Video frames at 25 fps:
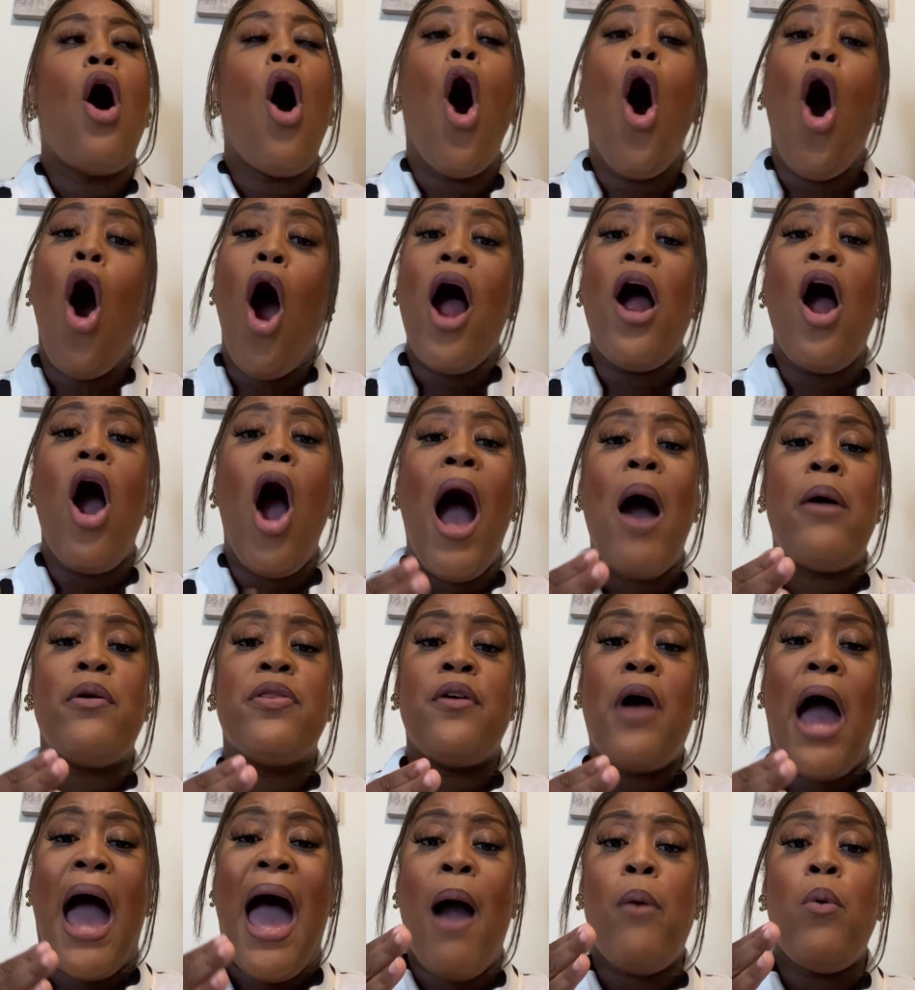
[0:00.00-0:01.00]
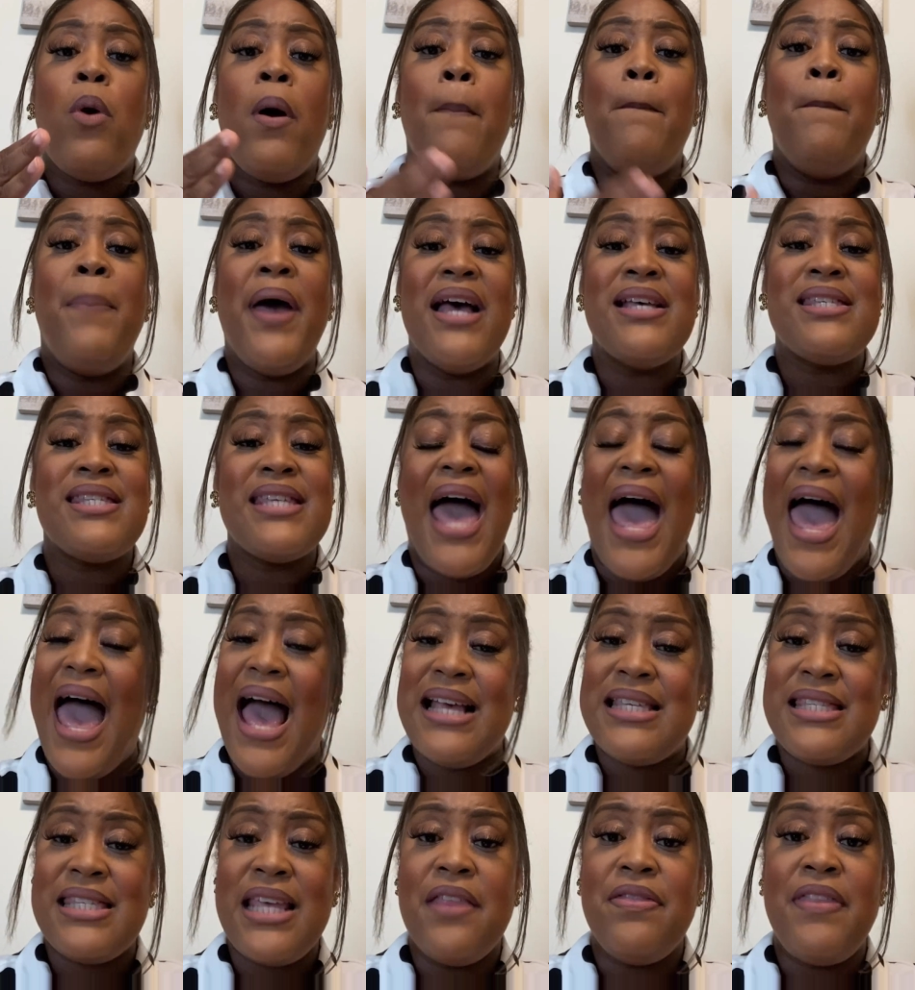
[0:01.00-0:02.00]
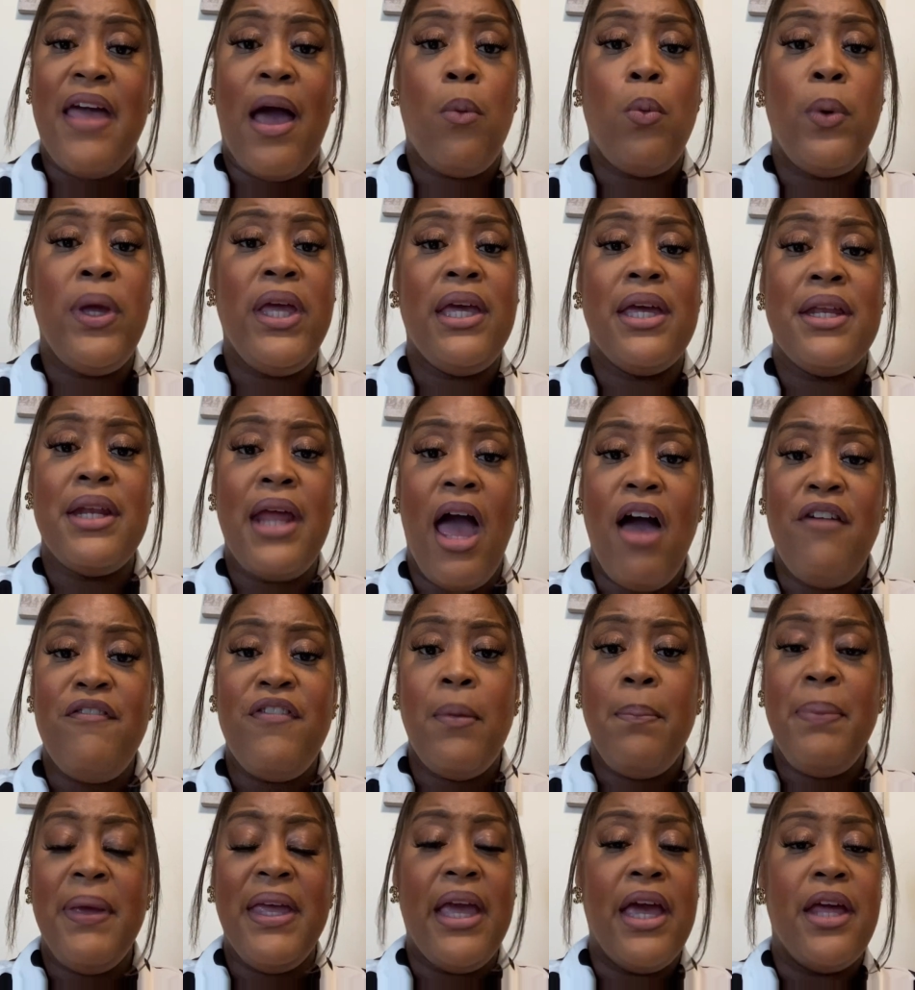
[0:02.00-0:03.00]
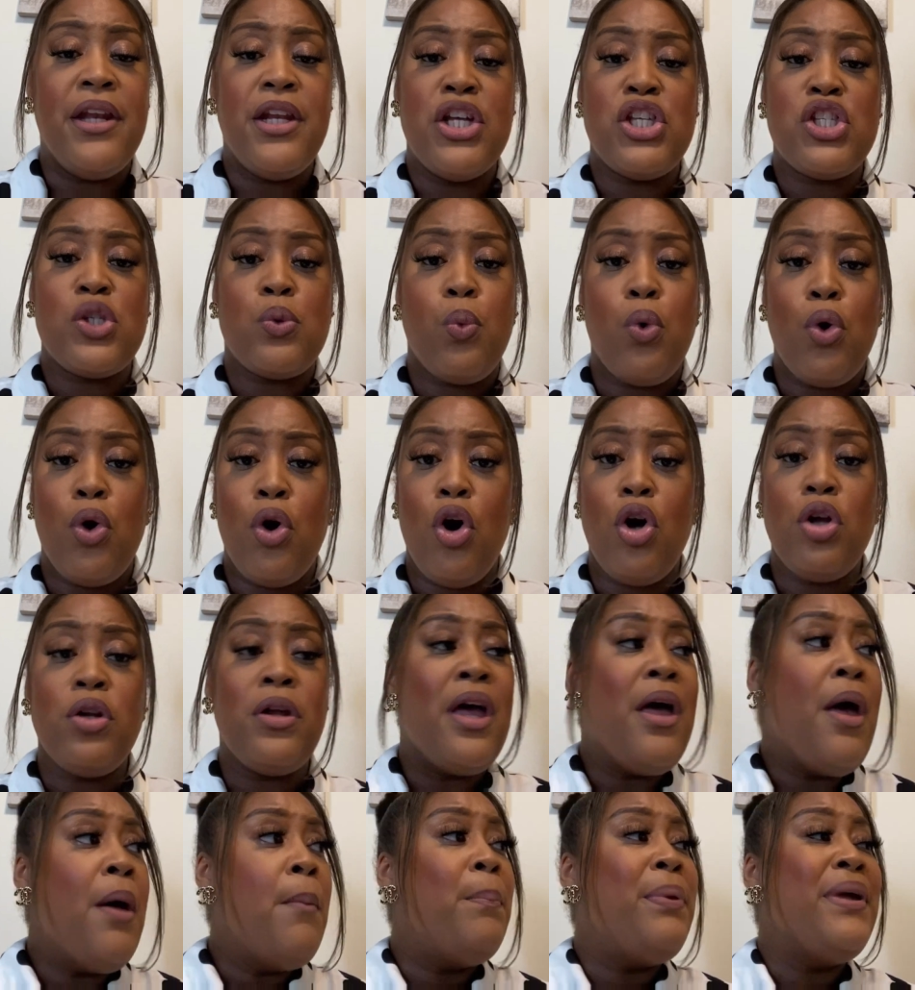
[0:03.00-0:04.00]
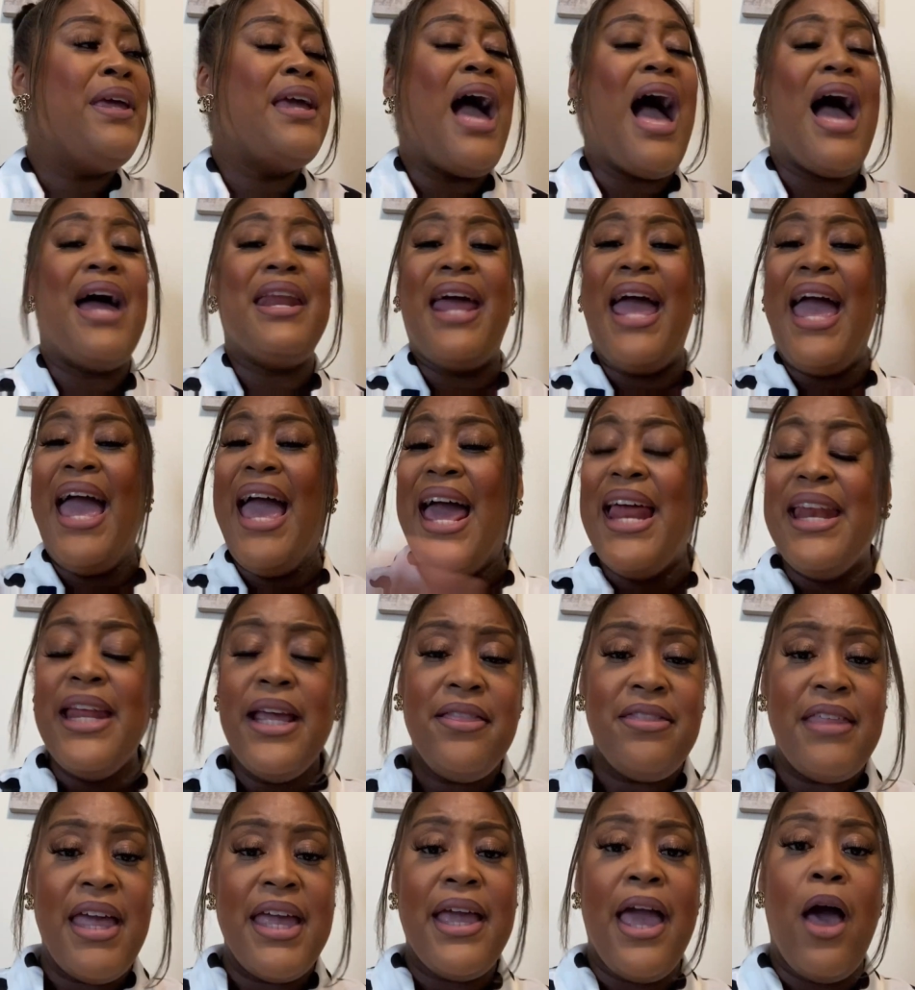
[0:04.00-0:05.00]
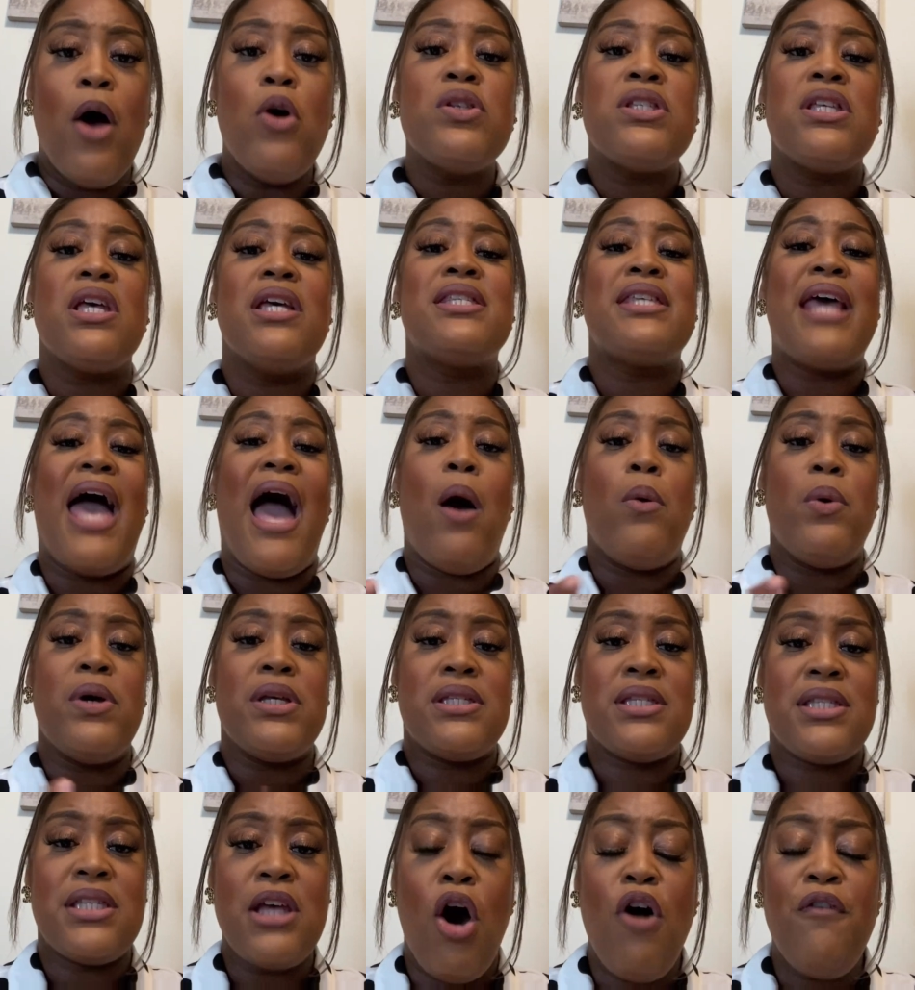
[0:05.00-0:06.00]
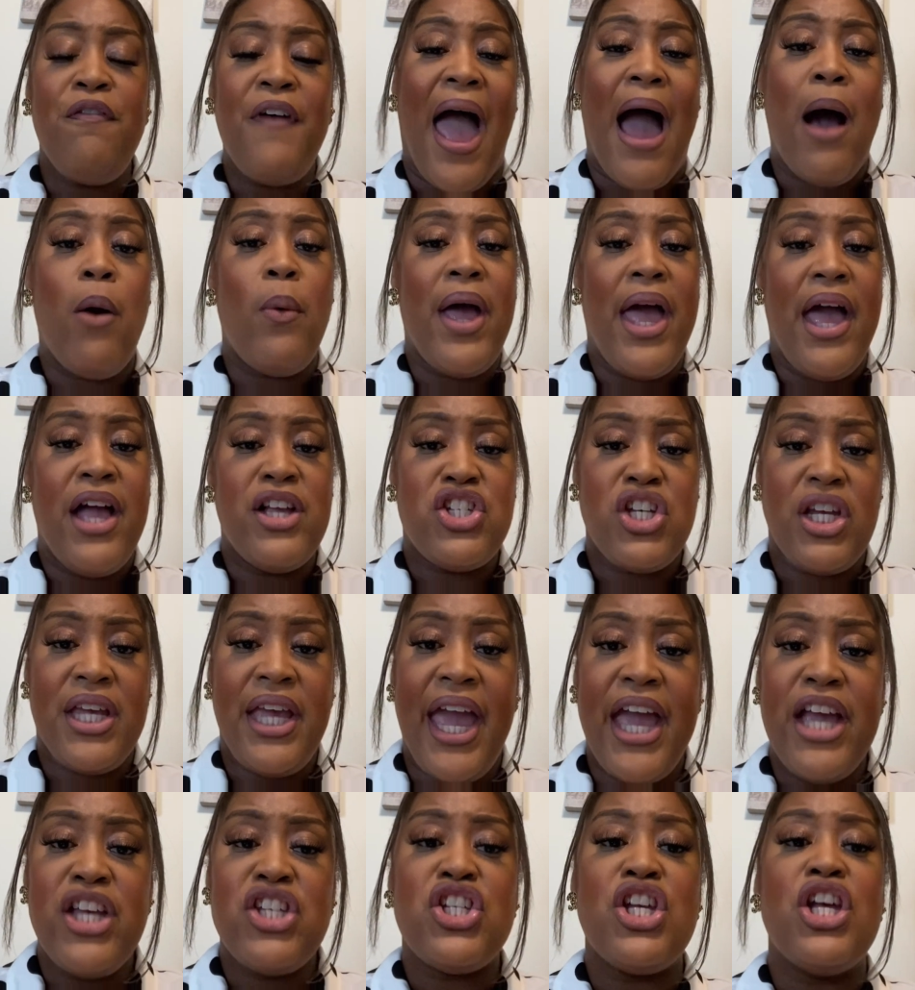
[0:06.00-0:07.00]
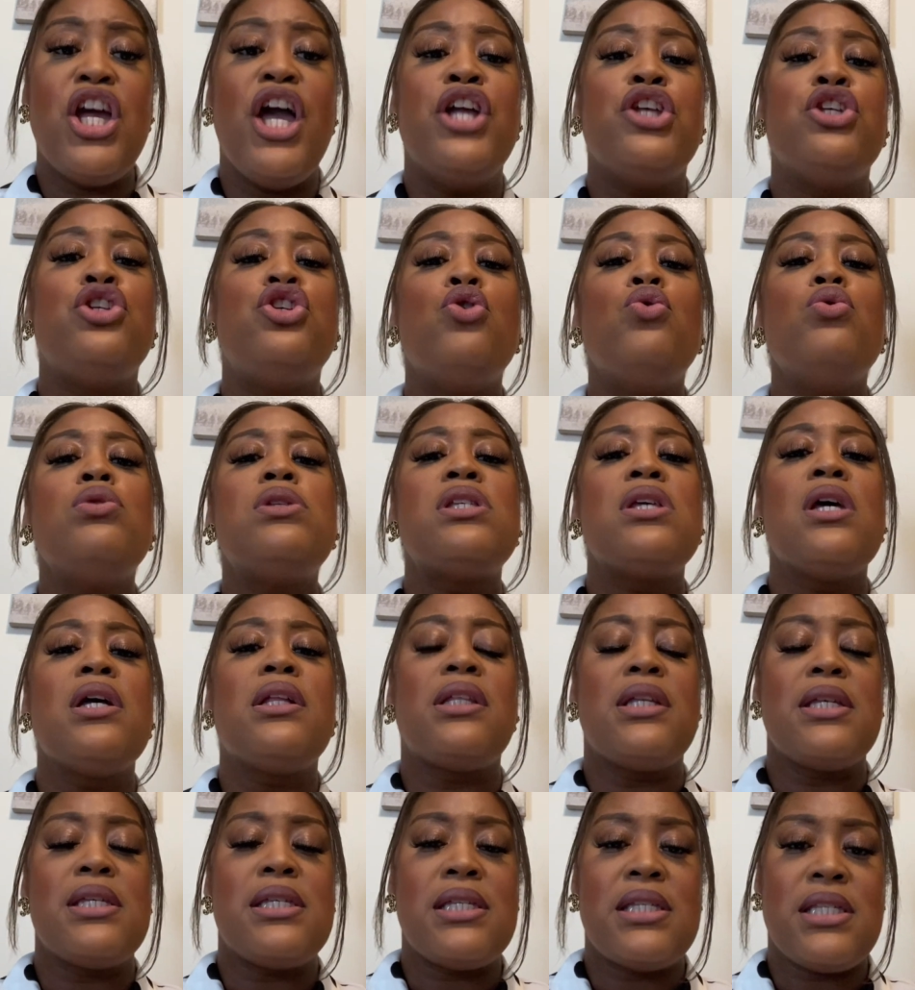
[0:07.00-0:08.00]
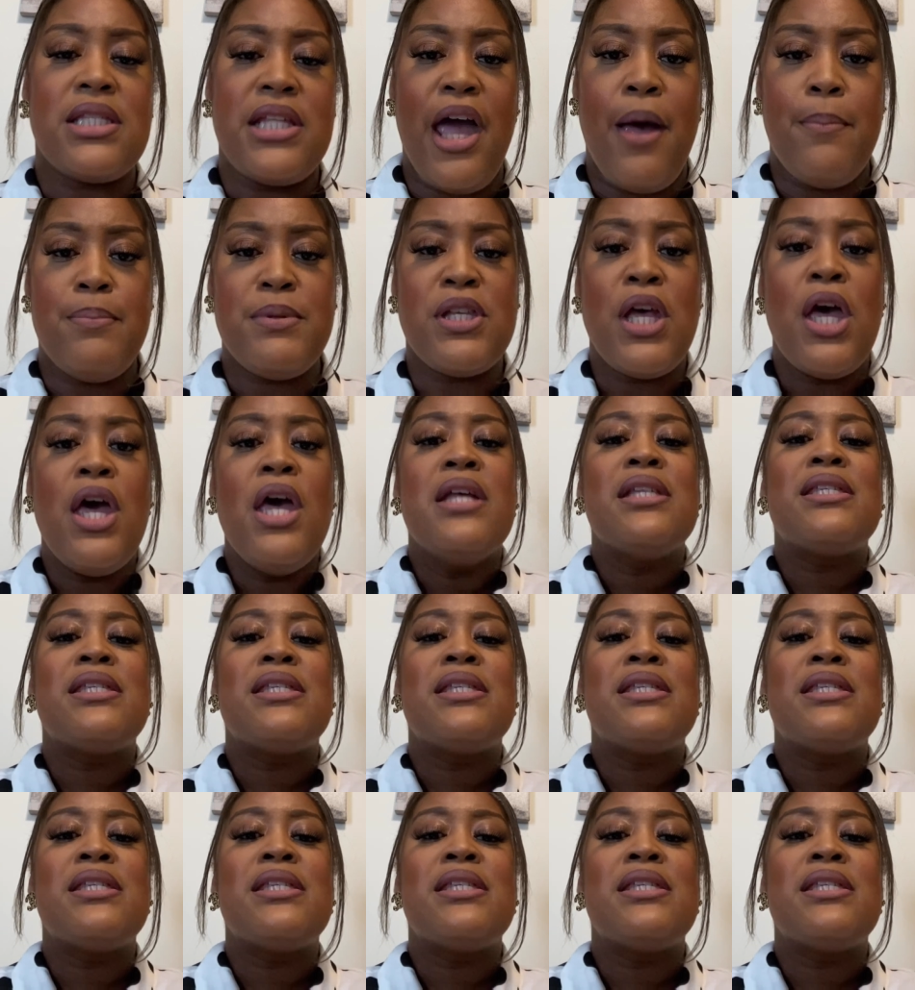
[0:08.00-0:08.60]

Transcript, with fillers: are our, our, best asset that we can ever be in this world beyond anything else is ourself our education and you took the steps